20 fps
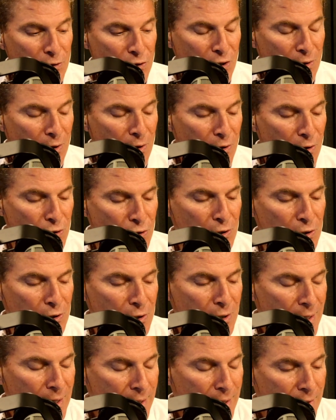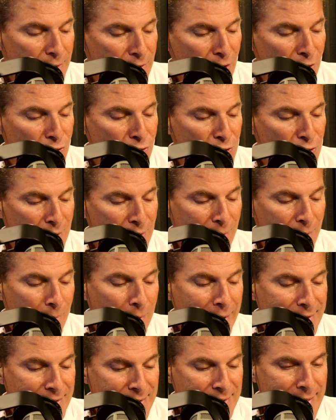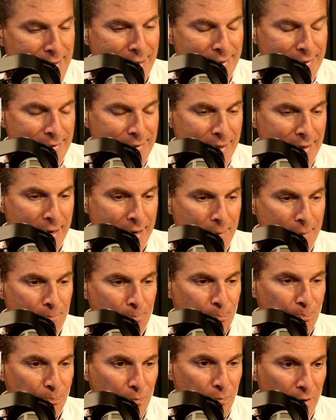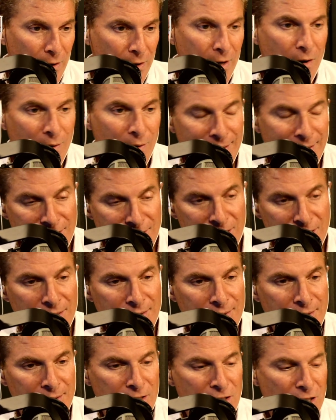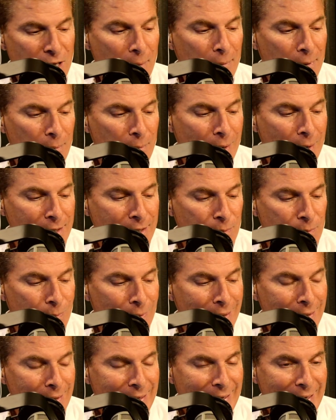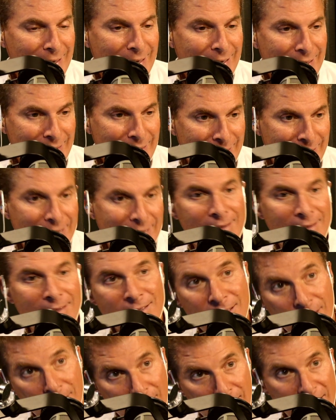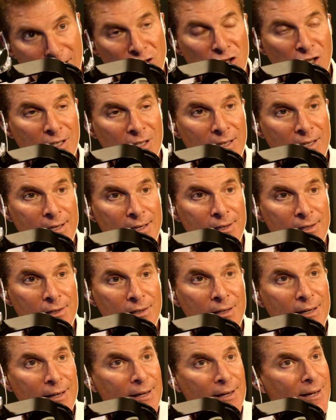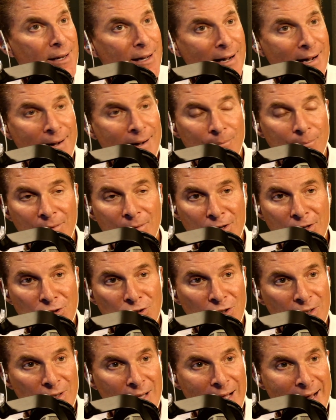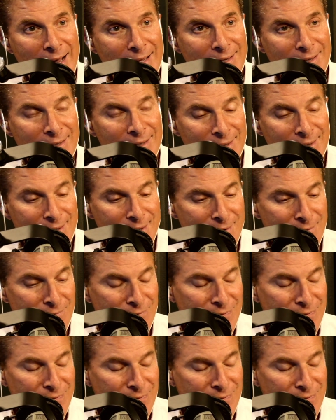So those are the months that and it's the summer months. But again, this election year, there's a lot of